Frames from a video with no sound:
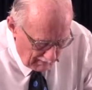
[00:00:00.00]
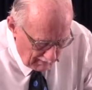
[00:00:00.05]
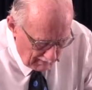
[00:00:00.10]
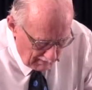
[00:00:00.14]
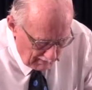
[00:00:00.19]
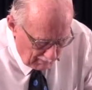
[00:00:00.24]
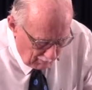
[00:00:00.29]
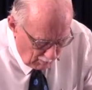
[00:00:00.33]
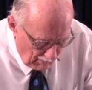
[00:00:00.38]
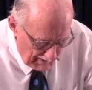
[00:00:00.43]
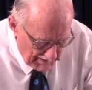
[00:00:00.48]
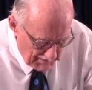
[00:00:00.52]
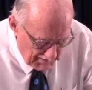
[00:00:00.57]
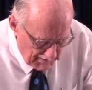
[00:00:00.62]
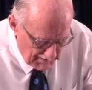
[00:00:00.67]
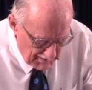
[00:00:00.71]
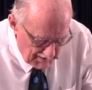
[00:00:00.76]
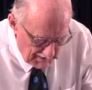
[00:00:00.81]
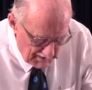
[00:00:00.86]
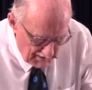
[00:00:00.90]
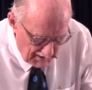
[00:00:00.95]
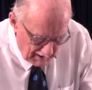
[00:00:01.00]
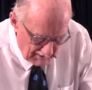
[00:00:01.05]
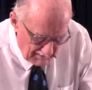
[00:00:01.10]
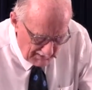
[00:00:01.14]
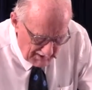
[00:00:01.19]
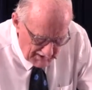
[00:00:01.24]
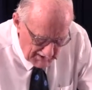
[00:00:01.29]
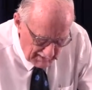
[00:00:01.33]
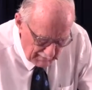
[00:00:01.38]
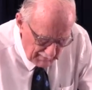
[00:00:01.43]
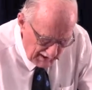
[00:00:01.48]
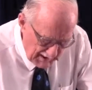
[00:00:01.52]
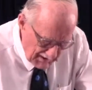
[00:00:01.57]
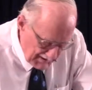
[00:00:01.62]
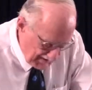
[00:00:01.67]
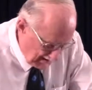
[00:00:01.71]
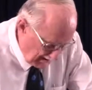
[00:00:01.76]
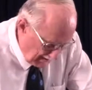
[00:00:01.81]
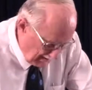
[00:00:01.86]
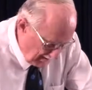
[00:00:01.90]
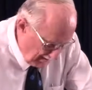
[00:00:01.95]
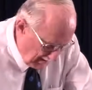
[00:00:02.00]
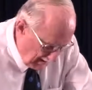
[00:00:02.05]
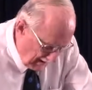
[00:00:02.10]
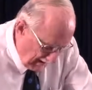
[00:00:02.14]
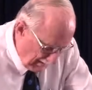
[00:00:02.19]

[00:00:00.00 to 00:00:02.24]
a book on questions on doctrine some years ago.